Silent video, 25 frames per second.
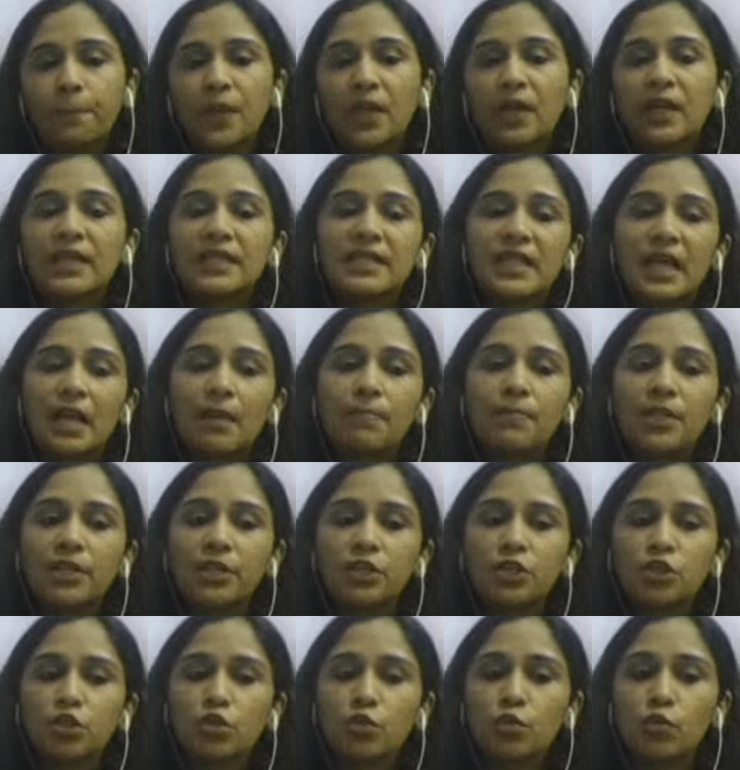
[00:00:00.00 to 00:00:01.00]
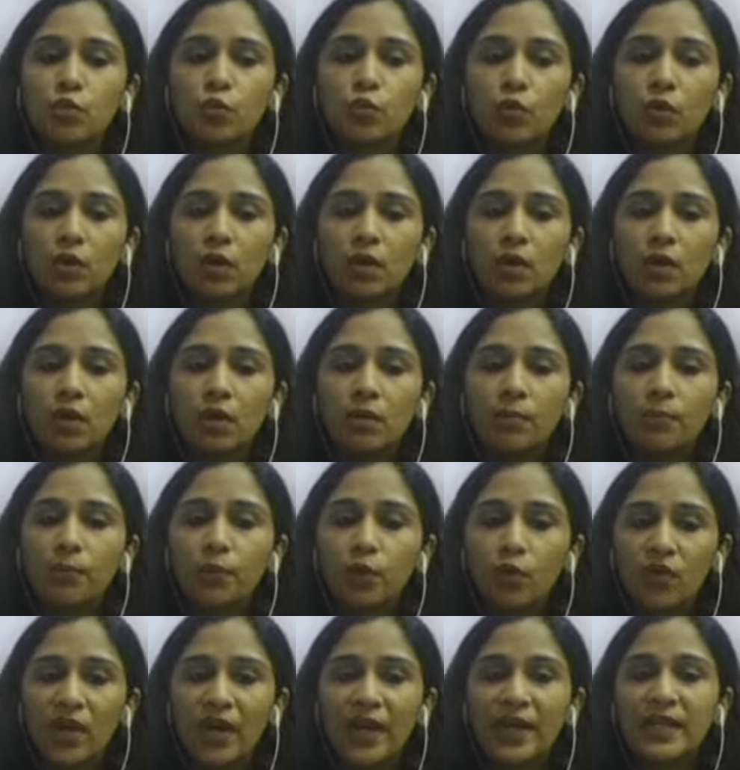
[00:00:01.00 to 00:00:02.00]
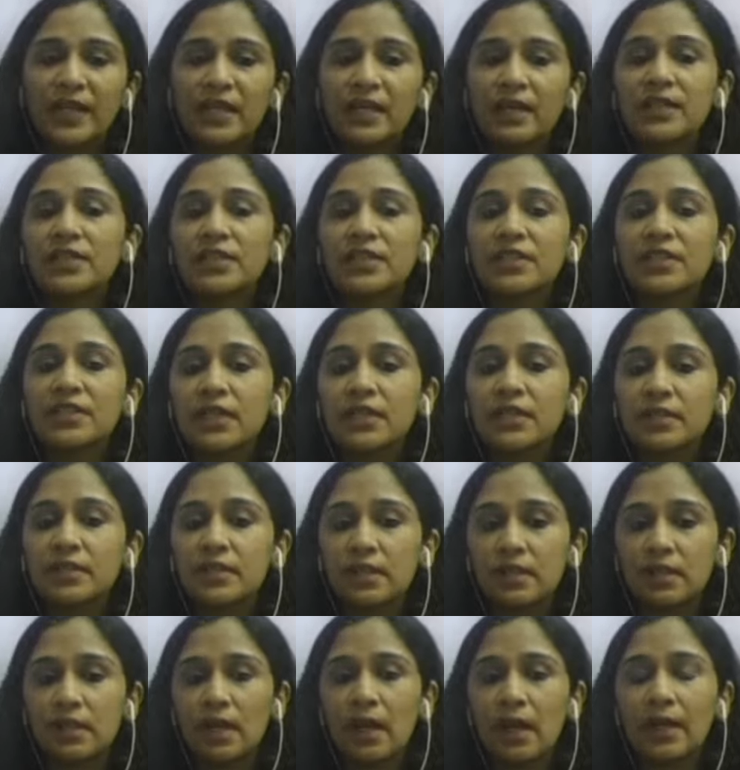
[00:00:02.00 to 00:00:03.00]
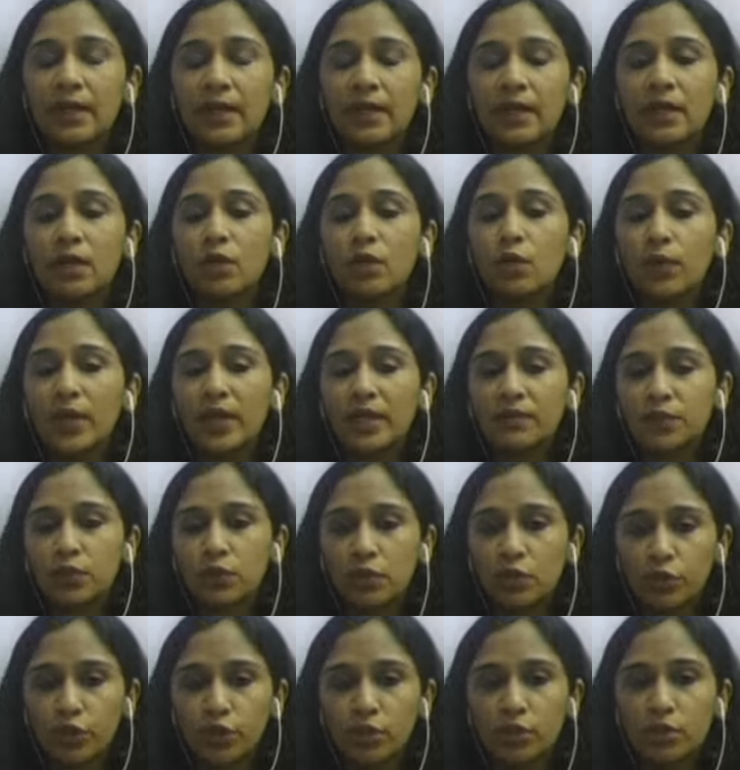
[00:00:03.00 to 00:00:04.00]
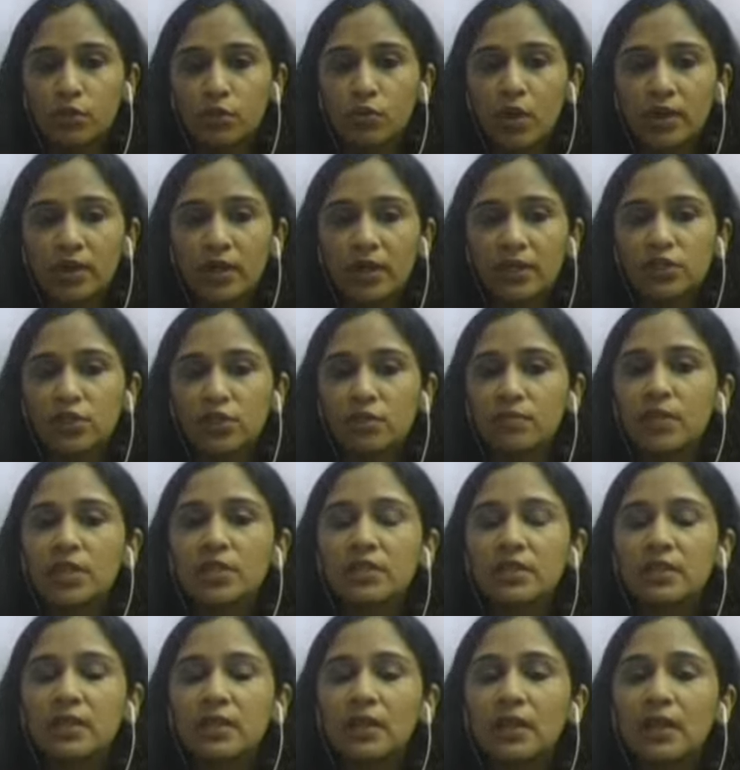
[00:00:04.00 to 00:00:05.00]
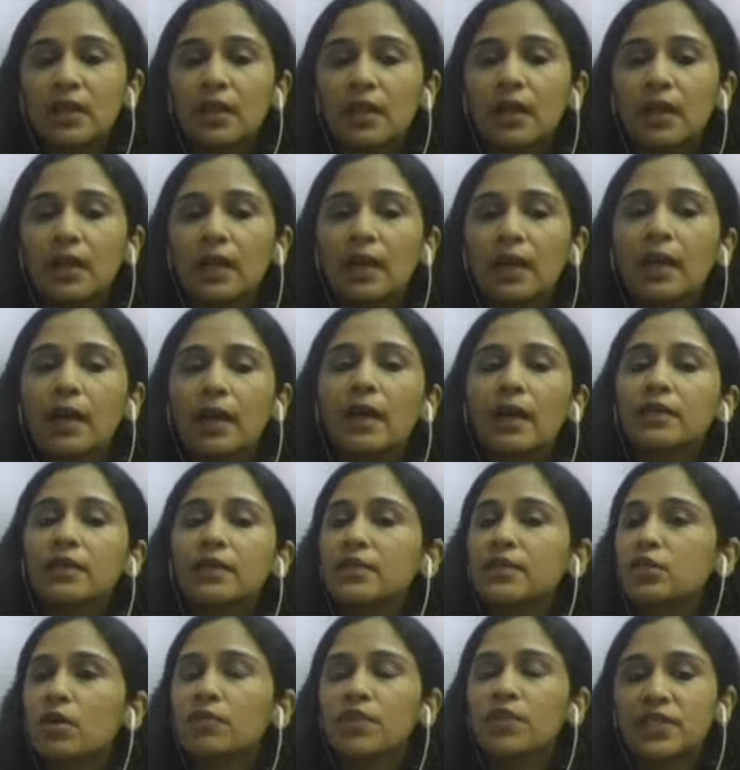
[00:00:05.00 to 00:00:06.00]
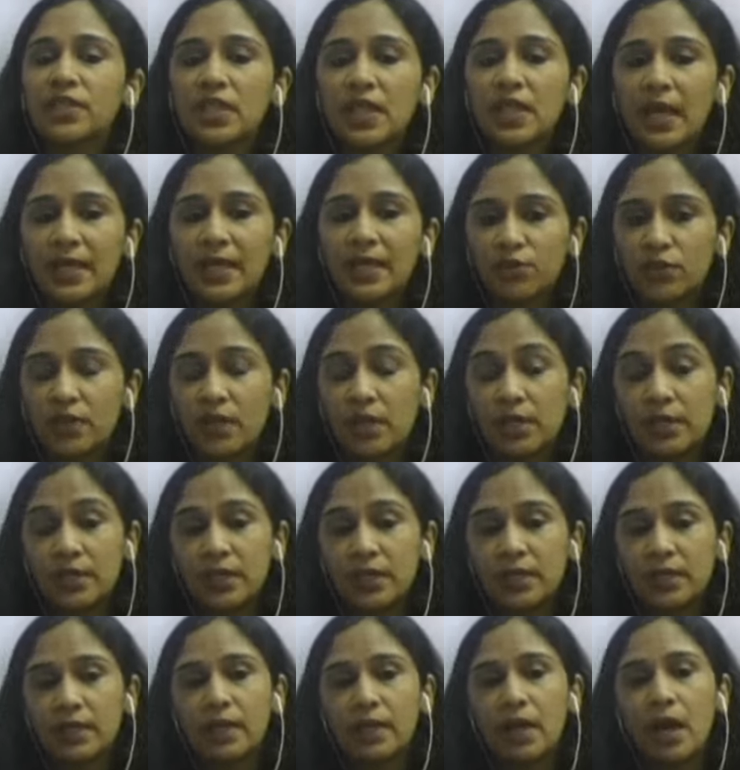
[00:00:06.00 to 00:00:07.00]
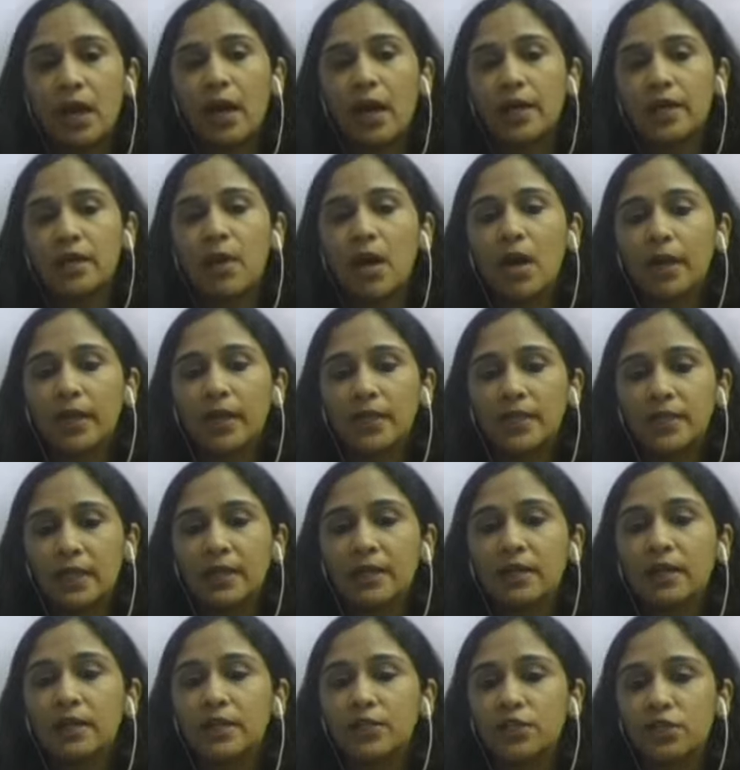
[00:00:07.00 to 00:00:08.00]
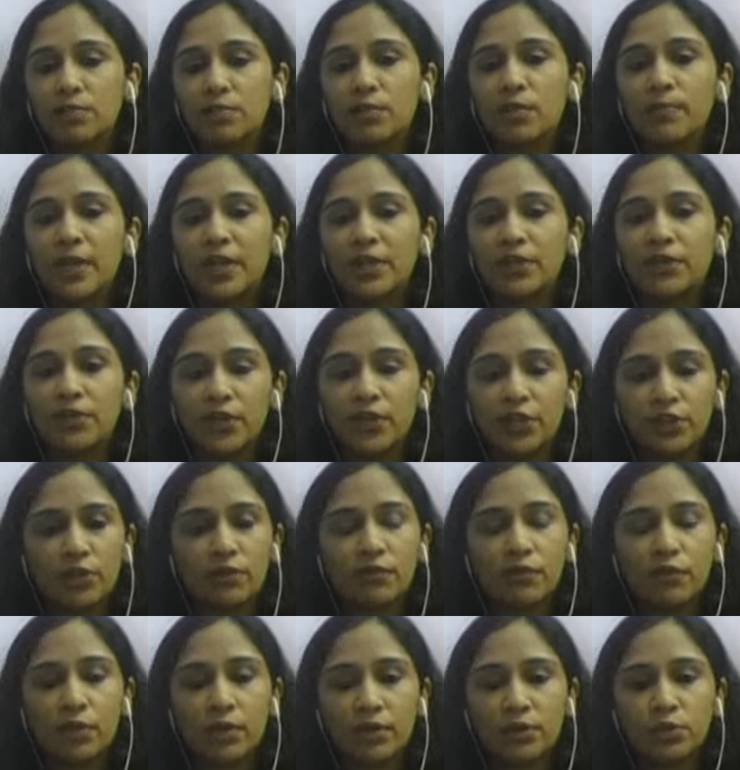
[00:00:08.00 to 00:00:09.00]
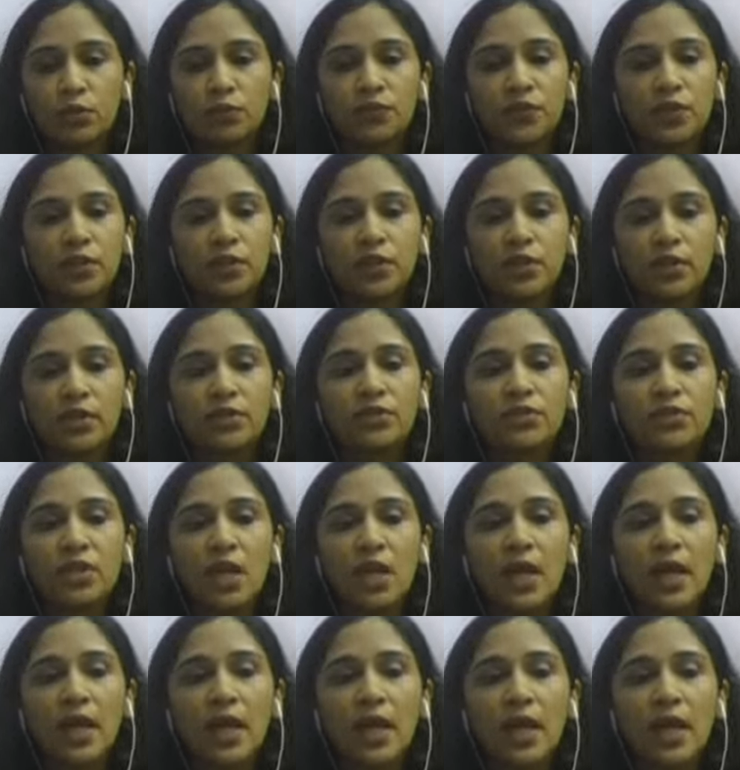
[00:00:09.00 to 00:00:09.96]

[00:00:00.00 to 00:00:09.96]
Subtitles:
It has helped us to provide customized and innovative solution to our customers. And this obviously has resulted in a higher market and customer penetration for us over the years,